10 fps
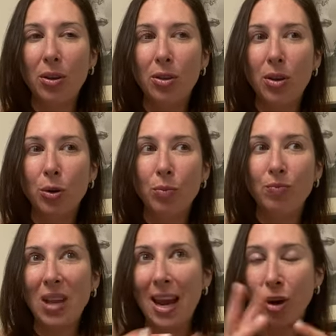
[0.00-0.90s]
the
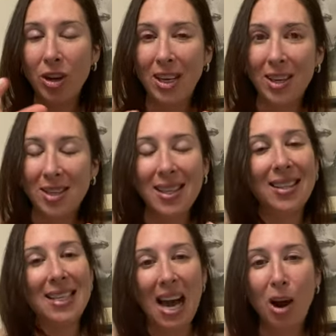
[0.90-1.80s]
areas in the
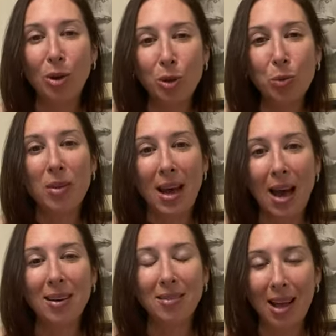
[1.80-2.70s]
towns where
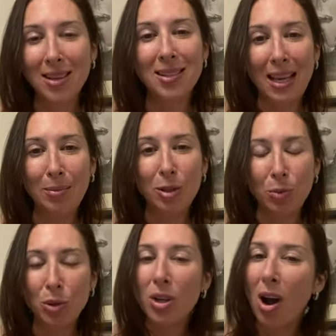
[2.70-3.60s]
that last name is
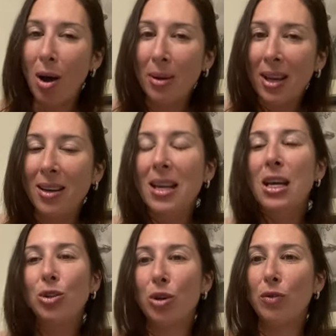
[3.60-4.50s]
most common.
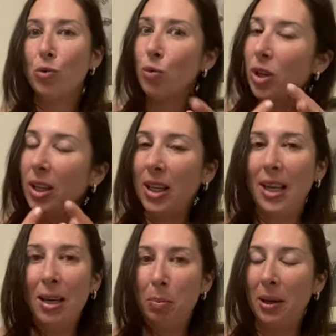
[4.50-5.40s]
So if you're really
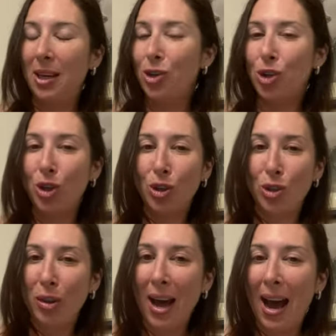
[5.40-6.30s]
in a pinch, you can
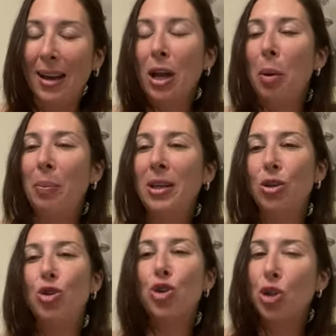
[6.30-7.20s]
do that, but you
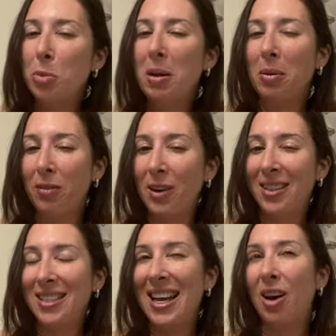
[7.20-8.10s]
should be able to find
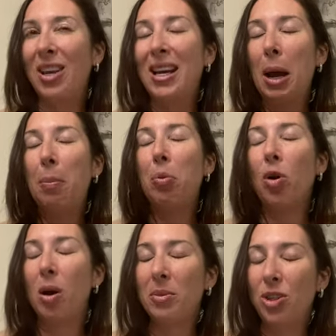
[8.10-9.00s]
the town. And I
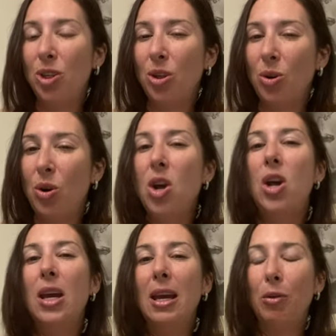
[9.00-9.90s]
promise you,
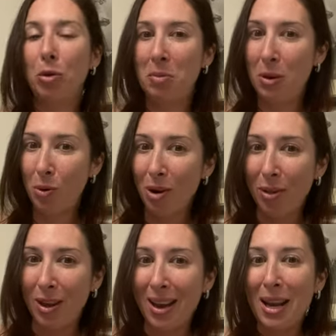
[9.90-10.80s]
it will be worth
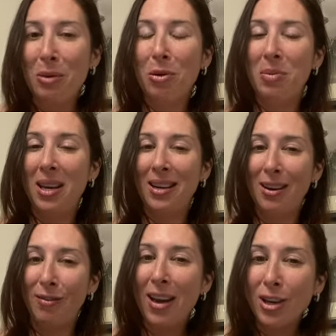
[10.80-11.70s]
it. It will be an
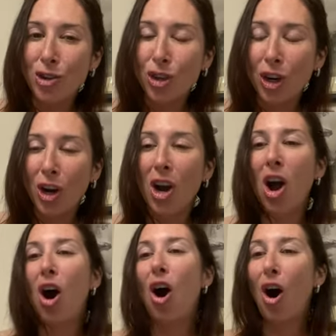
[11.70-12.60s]
adventure
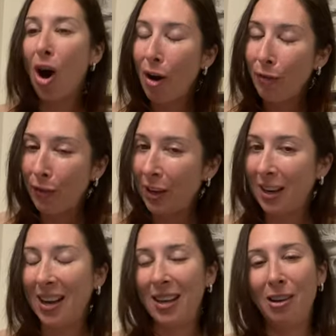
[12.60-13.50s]
often
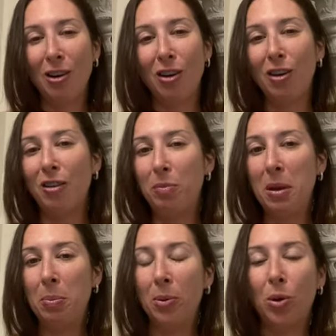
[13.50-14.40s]
I hear of
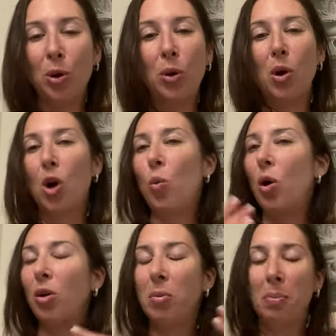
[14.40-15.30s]
people who are
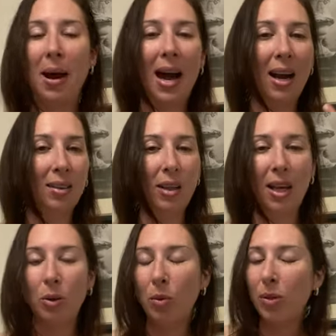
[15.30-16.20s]
welcomed back
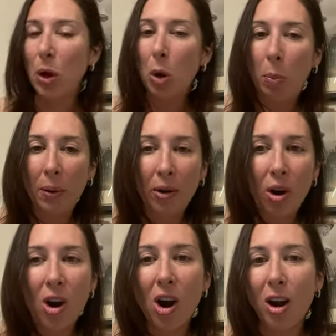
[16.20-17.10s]
like with open
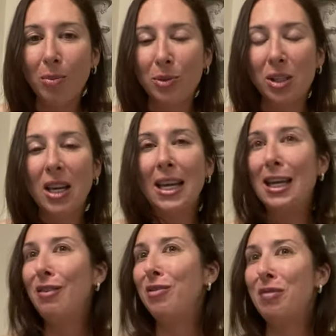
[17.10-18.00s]
arms,
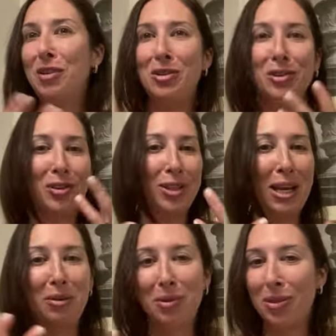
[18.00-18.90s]
even if they don't
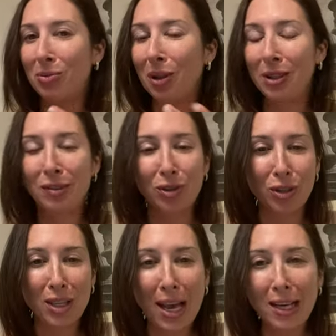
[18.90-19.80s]
understand what their relatives are
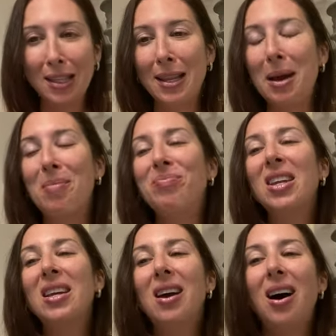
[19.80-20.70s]
saying to them.
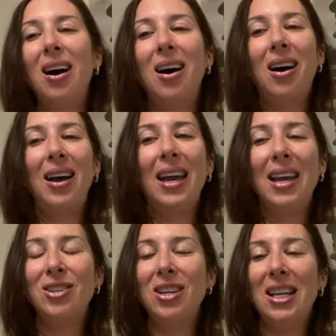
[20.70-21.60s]
Uh,
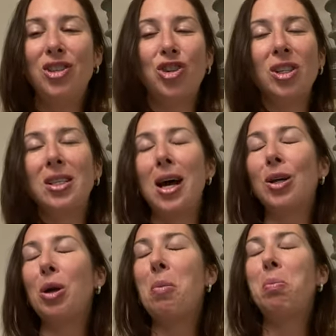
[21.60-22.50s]
and it's just a
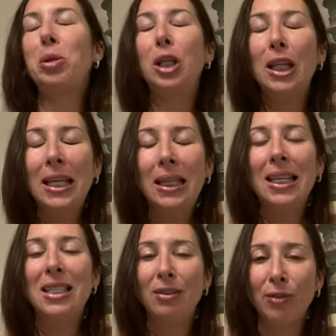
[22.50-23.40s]
completely
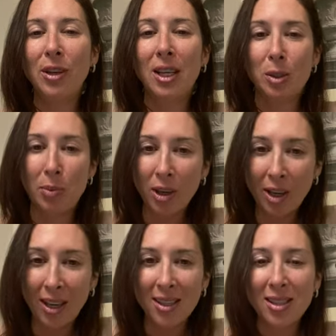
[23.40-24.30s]
different
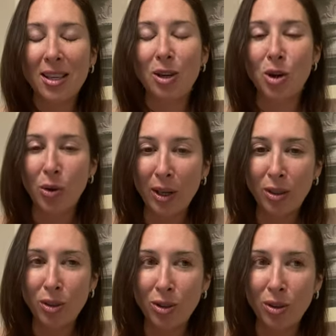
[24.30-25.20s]
experience than going
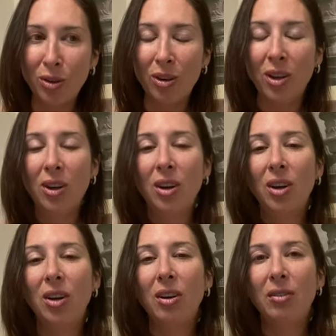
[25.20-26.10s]
to
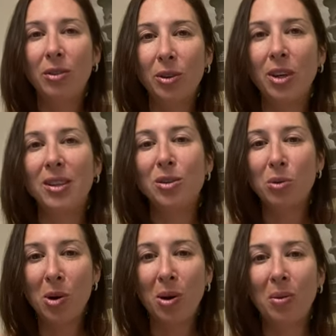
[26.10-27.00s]
Florence,
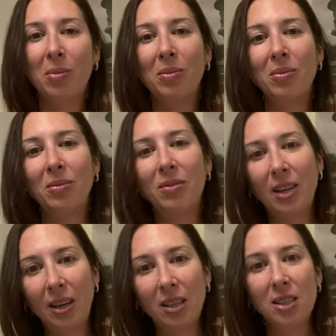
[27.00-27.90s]
Rome,
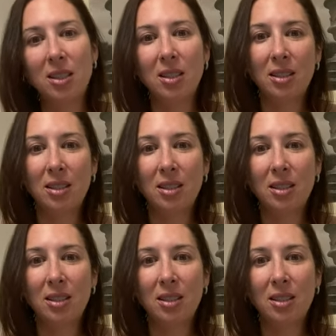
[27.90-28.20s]
Venice,